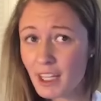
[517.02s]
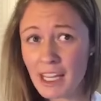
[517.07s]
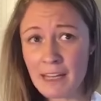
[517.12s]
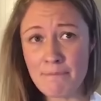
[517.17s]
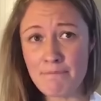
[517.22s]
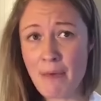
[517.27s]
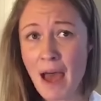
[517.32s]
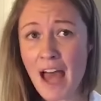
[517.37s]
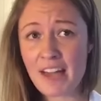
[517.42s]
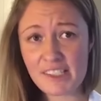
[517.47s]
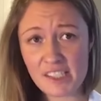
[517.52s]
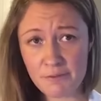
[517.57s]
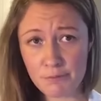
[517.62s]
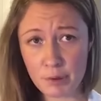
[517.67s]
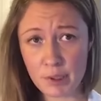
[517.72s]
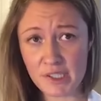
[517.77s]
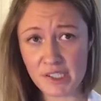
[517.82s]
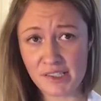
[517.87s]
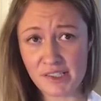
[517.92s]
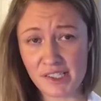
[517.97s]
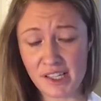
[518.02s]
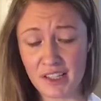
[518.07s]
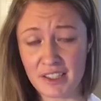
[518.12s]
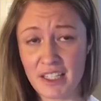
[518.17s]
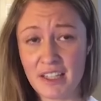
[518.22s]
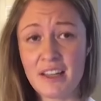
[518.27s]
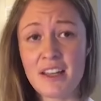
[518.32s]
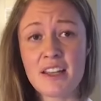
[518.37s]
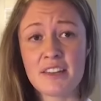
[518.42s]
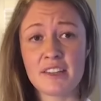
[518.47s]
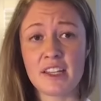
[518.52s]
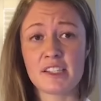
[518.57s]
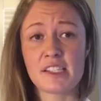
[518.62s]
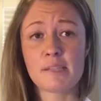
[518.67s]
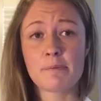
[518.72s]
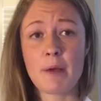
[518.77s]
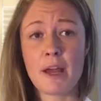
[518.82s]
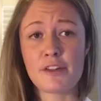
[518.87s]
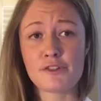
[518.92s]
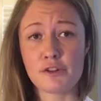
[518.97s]
a massive Princeton study that
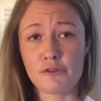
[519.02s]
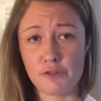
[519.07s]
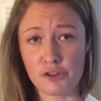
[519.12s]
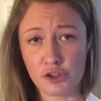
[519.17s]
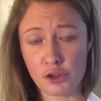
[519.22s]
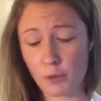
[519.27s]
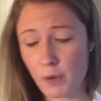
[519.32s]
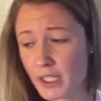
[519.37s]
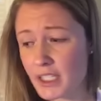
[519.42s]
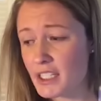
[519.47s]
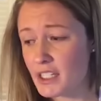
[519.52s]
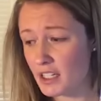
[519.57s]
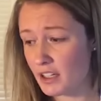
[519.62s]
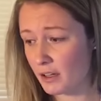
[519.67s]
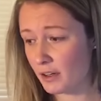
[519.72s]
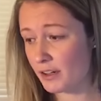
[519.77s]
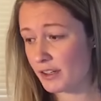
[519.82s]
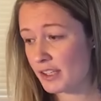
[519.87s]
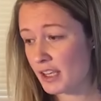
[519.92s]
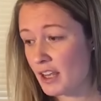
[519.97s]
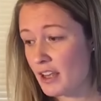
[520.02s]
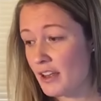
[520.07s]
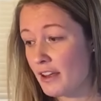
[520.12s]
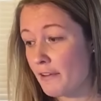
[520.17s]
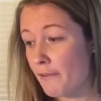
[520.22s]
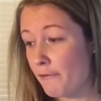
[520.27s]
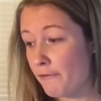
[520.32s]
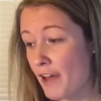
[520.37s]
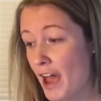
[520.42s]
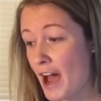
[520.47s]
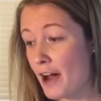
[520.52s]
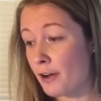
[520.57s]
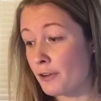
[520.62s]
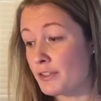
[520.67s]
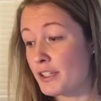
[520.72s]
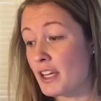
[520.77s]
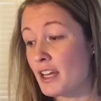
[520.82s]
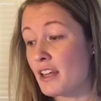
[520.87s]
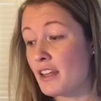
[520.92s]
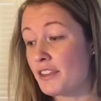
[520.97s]
spanned over 20 years,
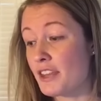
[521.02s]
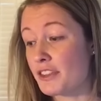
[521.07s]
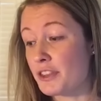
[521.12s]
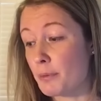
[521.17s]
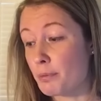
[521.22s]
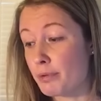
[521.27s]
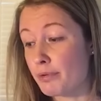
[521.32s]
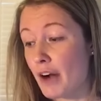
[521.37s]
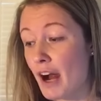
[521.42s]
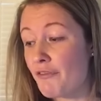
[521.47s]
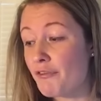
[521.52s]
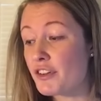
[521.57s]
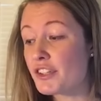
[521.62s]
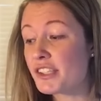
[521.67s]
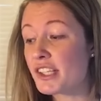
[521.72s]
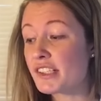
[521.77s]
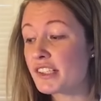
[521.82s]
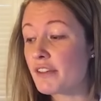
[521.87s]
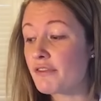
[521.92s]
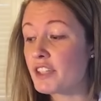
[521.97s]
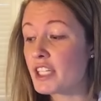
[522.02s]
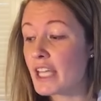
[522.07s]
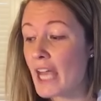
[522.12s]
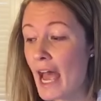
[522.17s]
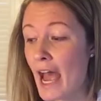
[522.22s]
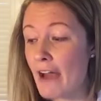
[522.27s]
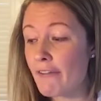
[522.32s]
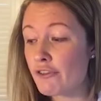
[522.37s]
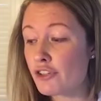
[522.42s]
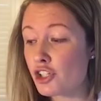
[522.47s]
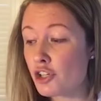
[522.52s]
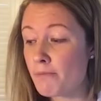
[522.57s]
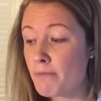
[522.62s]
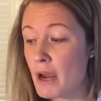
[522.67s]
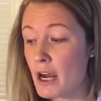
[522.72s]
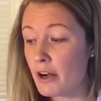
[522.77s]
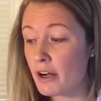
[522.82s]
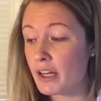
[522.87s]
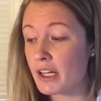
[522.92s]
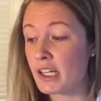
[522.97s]
found that the preferences of the average
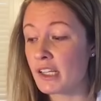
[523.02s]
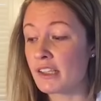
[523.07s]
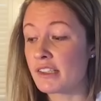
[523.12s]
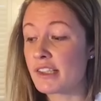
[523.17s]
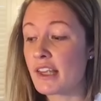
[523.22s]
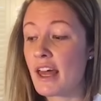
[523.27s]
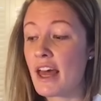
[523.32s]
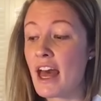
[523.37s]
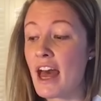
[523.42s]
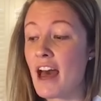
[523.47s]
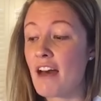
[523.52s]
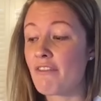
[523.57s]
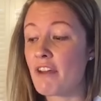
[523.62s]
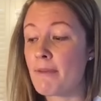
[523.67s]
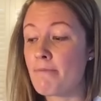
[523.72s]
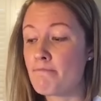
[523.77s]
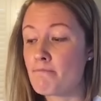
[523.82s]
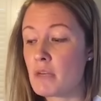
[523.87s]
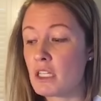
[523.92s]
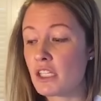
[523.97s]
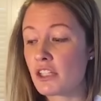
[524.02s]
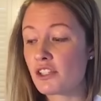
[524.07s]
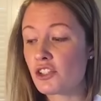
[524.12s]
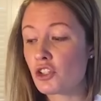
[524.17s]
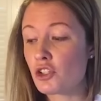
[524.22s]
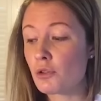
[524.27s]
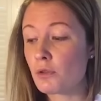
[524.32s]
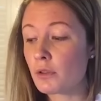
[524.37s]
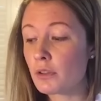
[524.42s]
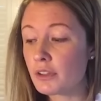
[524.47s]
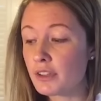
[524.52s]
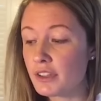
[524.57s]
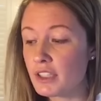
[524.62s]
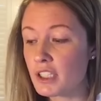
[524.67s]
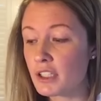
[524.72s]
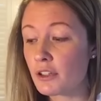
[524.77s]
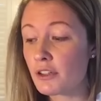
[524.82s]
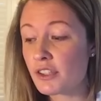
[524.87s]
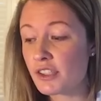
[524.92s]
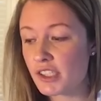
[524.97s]
Americans have a minuscule,
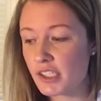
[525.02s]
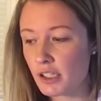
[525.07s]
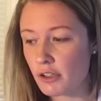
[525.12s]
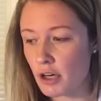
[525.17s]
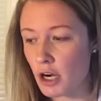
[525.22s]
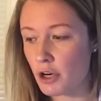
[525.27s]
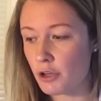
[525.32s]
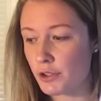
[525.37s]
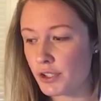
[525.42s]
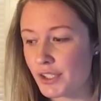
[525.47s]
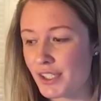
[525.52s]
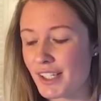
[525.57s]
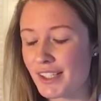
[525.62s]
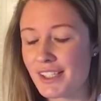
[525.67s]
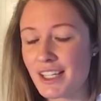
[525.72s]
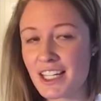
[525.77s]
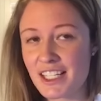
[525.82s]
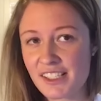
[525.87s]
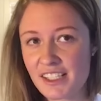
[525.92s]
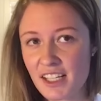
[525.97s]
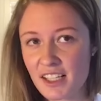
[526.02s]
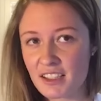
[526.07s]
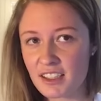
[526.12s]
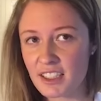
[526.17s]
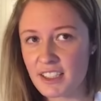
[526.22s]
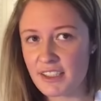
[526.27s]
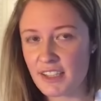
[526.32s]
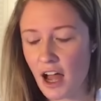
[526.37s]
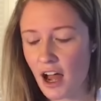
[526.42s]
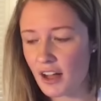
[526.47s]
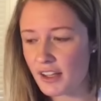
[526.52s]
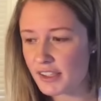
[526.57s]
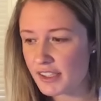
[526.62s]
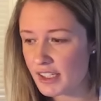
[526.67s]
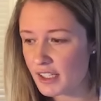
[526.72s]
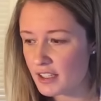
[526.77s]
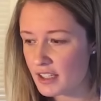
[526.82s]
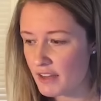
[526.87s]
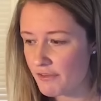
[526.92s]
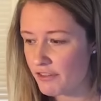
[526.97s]
near zero, statistically
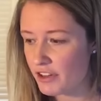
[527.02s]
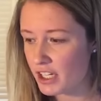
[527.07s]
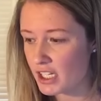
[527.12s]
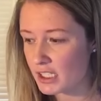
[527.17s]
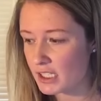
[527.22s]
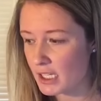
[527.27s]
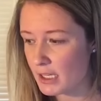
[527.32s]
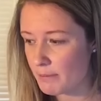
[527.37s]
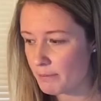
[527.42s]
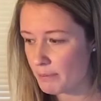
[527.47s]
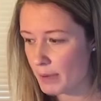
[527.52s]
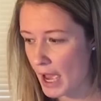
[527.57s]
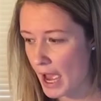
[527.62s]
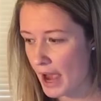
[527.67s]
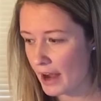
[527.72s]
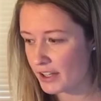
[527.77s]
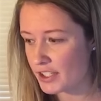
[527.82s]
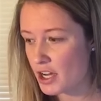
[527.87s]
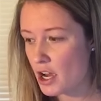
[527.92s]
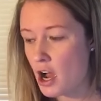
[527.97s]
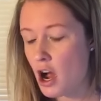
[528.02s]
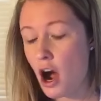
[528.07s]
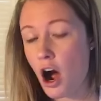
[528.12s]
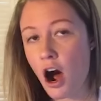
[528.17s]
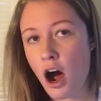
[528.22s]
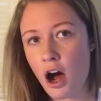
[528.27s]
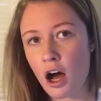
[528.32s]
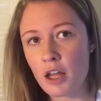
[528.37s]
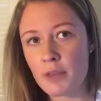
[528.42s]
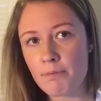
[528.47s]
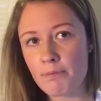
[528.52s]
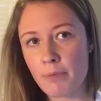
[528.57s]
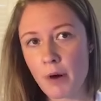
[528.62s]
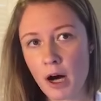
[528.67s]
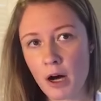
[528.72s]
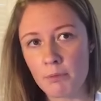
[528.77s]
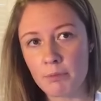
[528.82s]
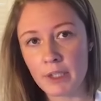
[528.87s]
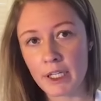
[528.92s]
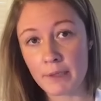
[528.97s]
non-significant impact on
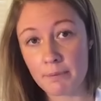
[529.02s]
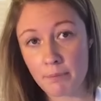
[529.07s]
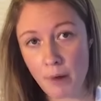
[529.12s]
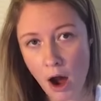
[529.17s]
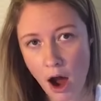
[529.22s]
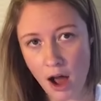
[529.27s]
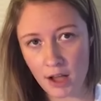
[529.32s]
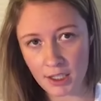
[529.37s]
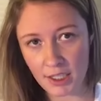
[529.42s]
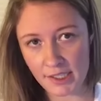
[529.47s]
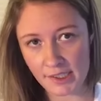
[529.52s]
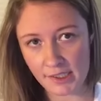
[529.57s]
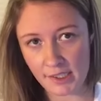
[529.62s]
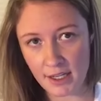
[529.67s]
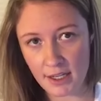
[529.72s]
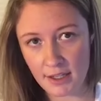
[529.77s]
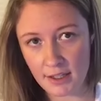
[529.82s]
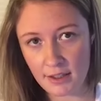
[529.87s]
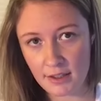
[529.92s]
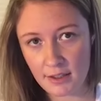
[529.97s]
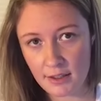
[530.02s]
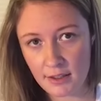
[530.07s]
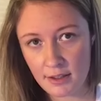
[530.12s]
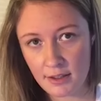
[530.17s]
public policy.